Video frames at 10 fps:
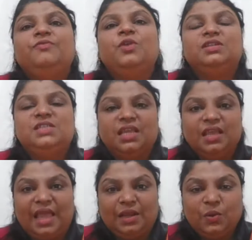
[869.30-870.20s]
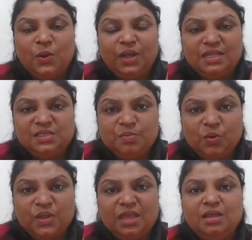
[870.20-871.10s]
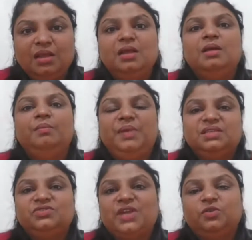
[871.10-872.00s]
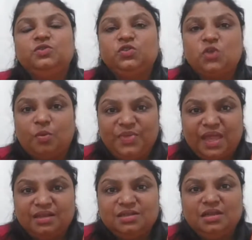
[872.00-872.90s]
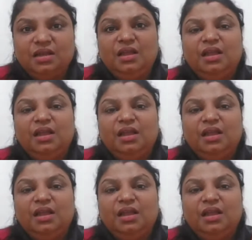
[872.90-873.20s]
If you're taking alcohol and smoking, please try to stop that.